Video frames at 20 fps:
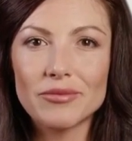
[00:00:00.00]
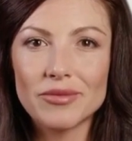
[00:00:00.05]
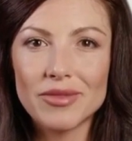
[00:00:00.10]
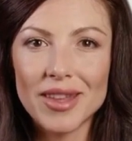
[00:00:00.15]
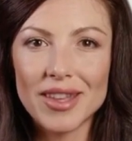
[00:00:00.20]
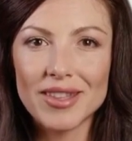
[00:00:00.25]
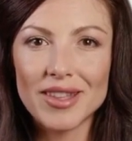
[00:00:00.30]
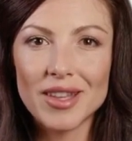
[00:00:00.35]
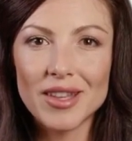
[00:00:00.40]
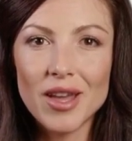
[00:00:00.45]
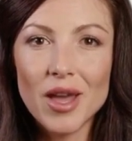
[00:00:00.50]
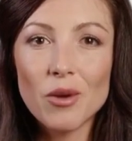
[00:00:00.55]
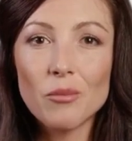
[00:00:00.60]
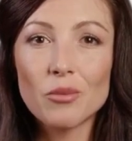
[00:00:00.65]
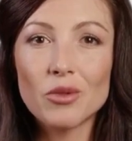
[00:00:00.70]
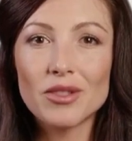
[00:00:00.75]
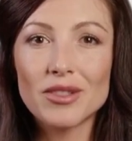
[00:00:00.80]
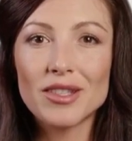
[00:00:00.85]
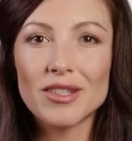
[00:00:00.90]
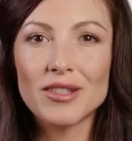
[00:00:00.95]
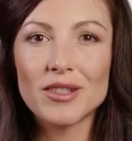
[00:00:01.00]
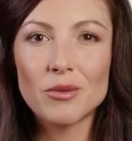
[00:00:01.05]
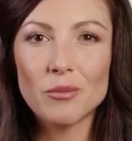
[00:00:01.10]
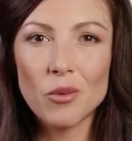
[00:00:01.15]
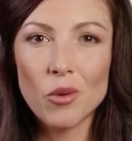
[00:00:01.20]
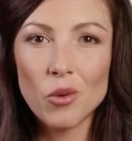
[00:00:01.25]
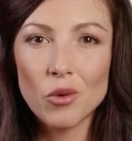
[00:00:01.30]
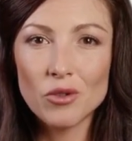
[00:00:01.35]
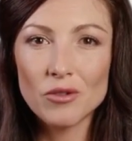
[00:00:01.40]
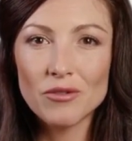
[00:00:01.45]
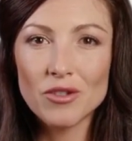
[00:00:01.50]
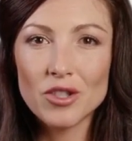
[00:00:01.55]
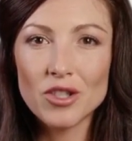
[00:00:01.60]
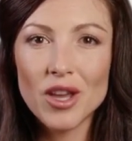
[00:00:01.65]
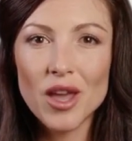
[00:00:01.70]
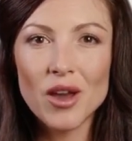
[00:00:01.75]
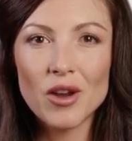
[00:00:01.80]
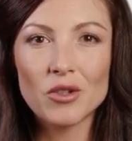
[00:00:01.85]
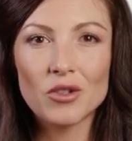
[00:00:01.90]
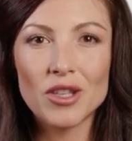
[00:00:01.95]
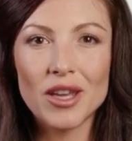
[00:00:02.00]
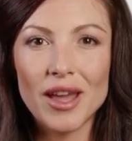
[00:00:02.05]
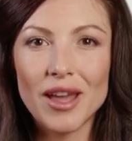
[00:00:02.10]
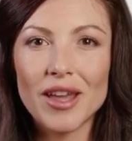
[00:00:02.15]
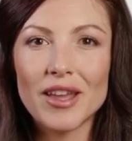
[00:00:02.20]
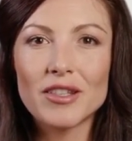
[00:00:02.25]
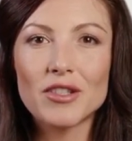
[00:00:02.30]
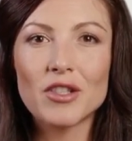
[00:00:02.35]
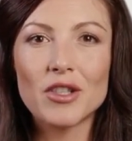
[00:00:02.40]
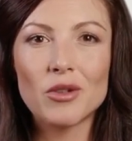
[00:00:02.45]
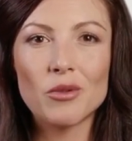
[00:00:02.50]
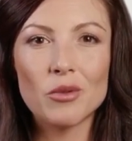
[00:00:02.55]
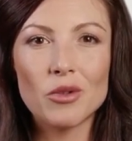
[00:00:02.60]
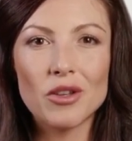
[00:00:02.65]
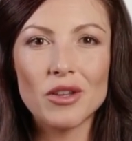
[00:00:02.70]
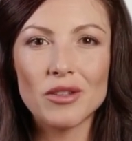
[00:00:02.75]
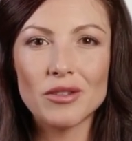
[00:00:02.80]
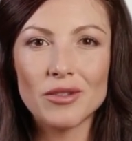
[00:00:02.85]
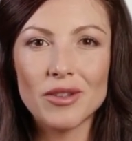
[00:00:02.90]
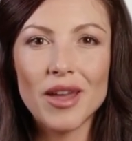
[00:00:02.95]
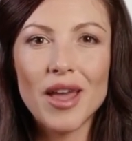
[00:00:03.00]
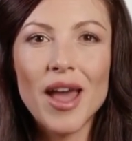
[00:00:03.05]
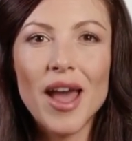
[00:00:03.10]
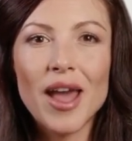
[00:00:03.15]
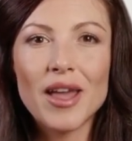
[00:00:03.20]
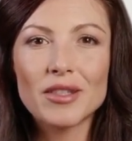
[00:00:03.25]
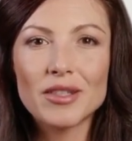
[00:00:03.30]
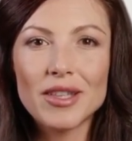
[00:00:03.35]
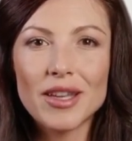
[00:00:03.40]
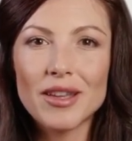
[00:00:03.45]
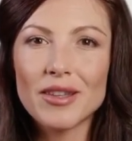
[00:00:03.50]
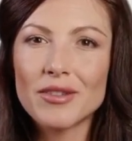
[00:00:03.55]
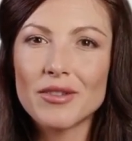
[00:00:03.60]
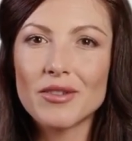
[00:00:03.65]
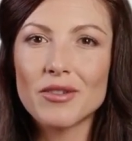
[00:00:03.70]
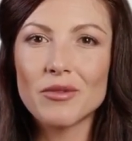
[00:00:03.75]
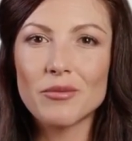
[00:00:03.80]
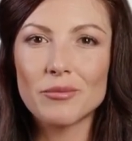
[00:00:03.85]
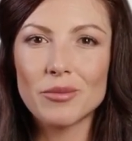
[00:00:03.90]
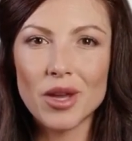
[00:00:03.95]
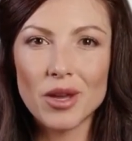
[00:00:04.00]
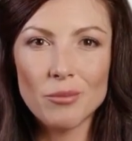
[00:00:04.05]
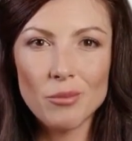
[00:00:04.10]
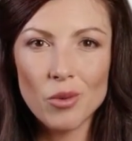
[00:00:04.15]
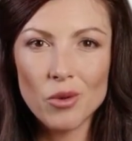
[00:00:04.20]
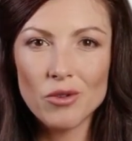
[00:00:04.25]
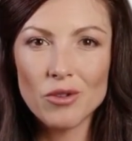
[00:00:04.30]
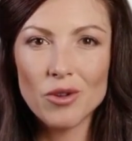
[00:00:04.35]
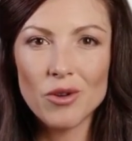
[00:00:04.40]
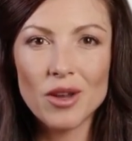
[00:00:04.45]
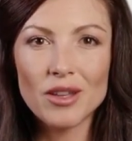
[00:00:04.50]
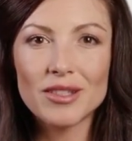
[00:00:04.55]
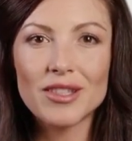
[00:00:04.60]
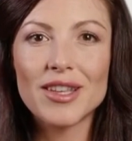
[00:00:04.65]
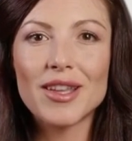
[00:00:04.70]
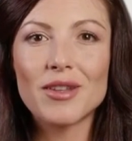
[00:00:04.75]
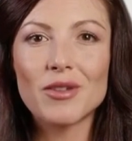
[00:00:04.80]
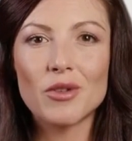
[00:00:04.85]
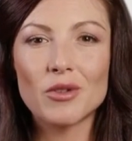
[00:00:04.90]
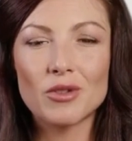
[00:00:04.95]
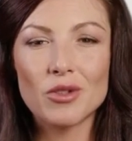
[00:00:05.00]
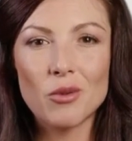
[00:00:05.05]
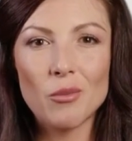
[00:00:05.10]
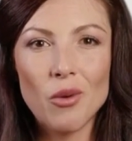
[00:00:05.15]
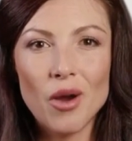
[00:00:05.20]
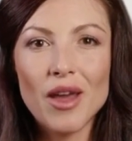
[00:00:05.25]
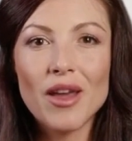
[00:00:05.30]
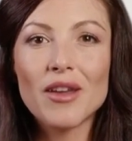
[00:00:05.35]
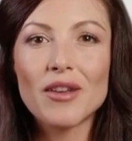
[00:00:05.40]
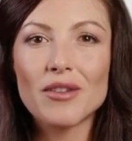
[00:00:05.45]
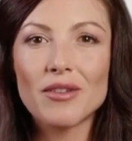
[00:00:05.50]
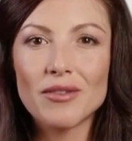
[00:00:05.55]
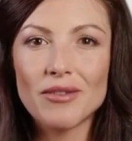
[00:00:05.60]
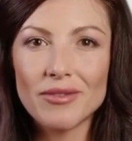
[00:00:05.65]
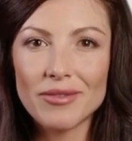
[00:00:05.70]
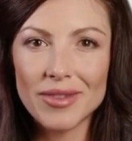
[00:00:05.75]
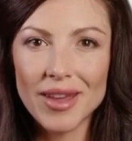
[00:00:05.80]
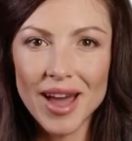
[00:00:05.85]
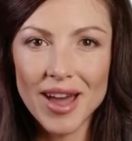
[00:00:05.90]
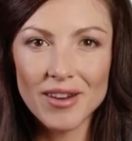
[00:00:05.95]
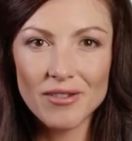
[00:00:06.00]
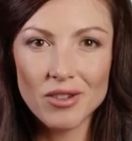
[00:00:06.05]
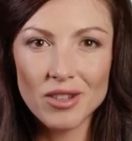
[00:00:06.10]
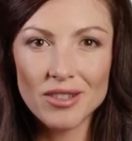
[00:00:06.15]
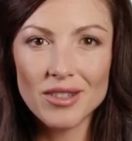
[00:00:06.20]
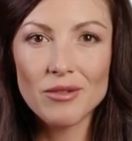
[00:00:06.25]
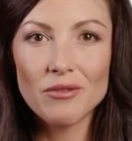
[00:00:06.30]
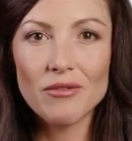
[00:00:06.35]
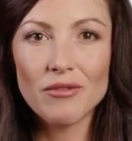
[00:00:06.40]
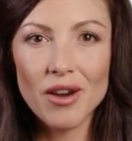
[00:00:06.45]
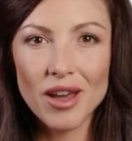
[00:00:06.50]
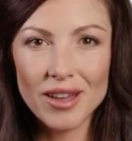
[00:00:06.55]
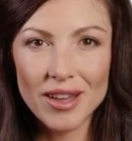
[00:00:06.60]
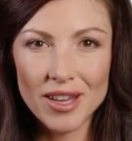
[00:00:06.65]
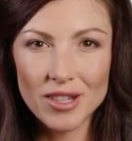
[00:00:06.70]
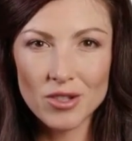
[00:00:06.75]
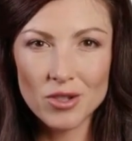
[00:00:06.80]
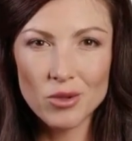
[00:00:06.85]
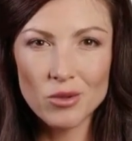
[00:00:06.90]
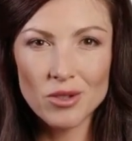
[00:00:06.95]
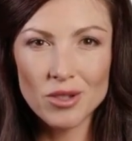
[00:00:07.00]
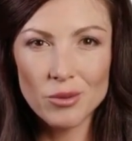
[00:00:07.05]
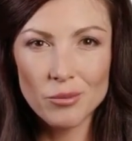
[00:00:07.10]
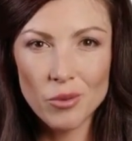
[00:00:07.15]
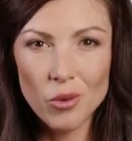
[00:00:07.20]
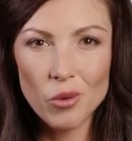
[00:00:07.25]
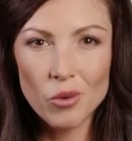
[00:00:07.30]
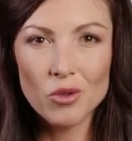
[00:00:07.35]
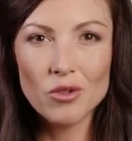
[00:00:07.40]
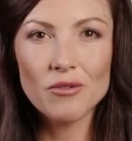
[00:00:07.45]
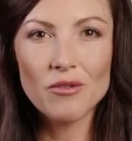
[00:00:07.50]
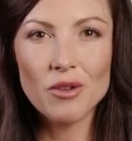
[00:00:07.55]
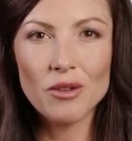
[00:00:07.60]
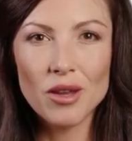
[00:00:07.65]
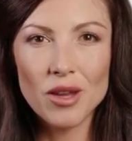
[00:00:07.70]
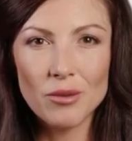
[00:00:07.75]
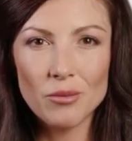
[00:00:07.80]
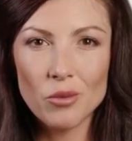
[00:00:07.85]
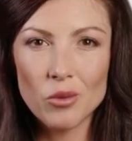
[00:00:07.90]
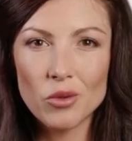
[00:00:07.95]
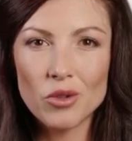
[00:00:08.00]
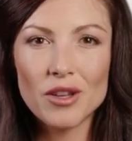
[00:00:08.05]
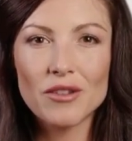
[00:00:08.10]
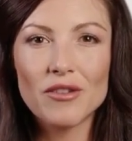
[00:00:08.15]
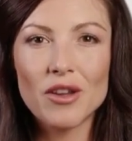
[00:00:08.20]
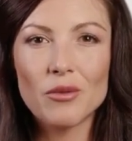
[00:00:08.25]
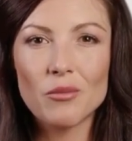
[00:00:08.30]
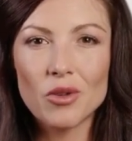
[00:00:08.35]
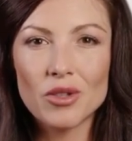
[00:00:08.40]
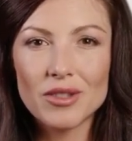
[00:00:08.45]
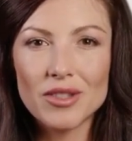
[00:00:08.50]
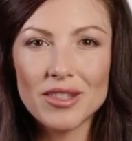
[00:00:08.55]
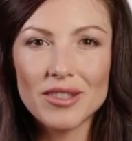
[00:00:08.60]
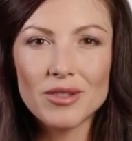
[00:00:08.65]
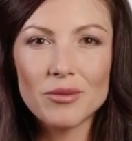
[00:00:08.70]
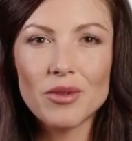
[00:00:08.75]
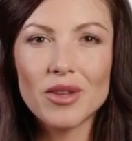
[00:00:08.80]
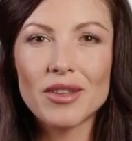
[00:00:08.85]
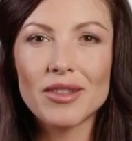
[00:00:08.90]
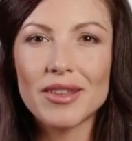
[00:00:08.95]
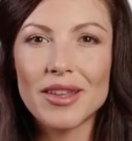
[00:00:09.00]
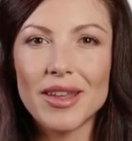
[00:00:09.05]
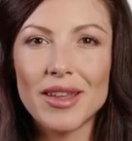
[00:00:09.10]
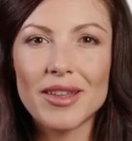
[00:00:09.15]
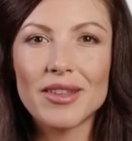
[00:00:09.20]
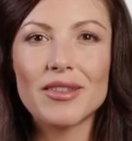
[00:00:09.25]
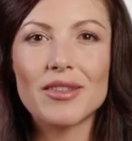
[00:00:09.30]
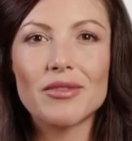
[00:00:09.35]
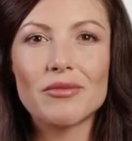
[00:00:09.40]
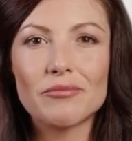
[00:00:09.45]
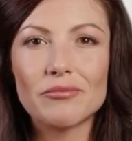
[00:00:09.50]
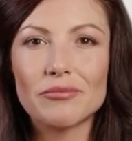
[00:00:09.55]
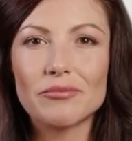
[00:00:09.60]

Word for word: It encompasses support for childcare and children, housing, people who are too ill to work, carers, and financial support for people living with disabilities.